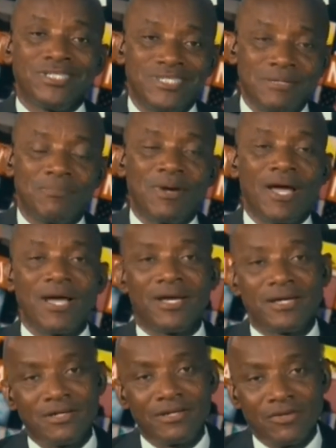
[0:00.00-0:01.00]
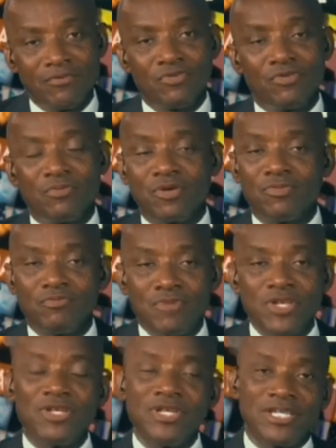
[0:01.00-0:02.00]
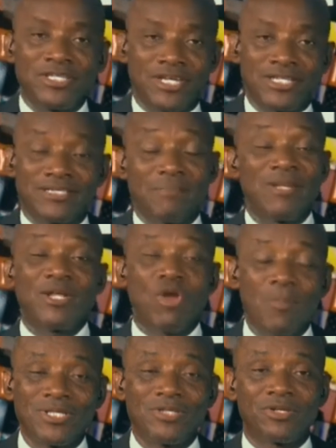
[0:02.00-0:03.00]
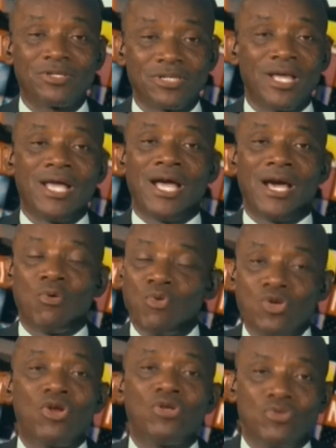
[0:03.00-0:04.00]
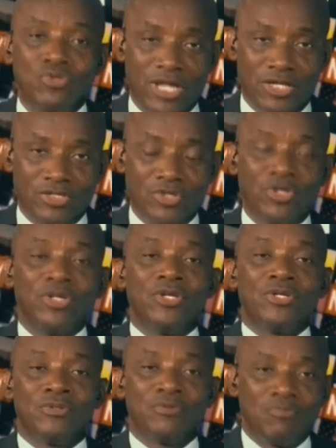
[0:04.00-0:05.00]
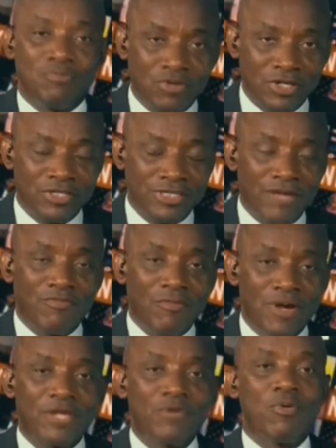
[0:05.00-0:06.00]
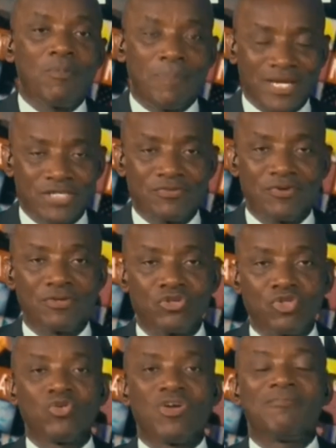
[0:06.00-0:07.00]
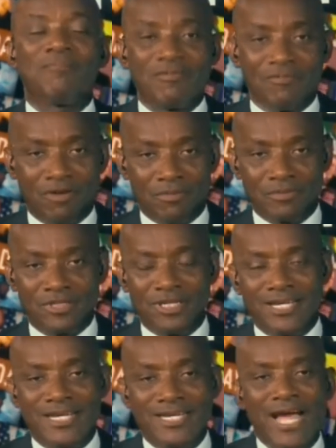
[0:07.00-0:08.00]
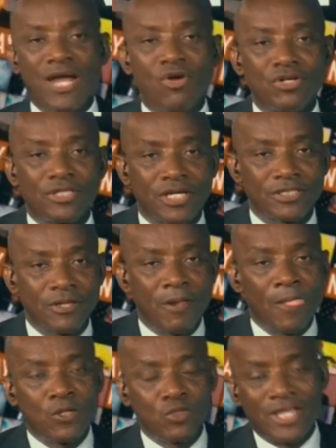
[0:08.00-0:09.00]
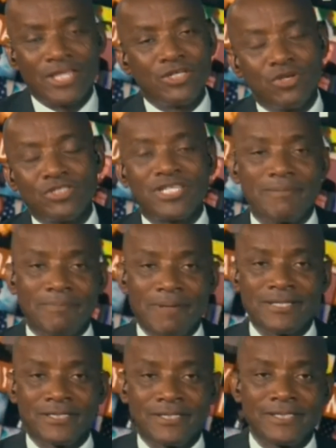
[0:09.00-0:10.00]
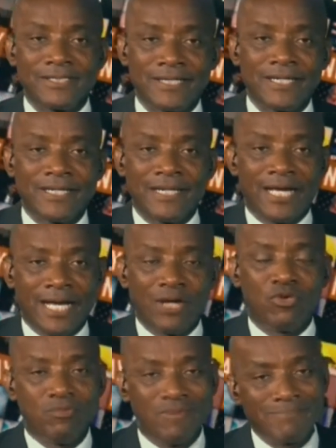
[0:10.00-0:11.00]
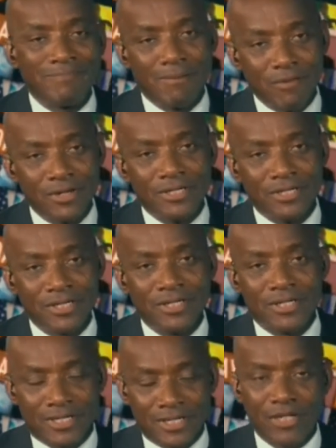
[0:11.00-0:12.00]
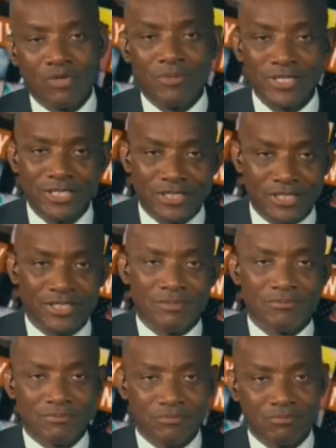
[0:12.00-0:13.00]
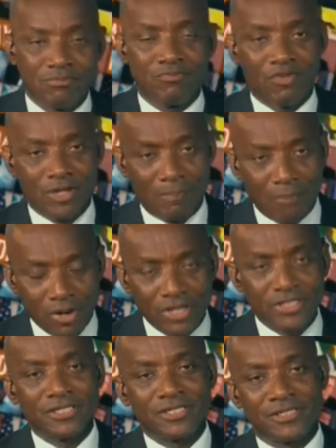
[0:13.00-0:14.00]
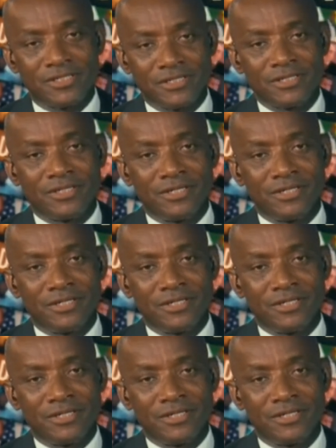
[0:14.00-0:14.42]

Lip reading: deeper review. But many Nigerians and many commentators will not do that. So Dave Umahi will pass for those who have performed in that context. So I think those three persons, I could bet my money that they'll be in the team for the politics.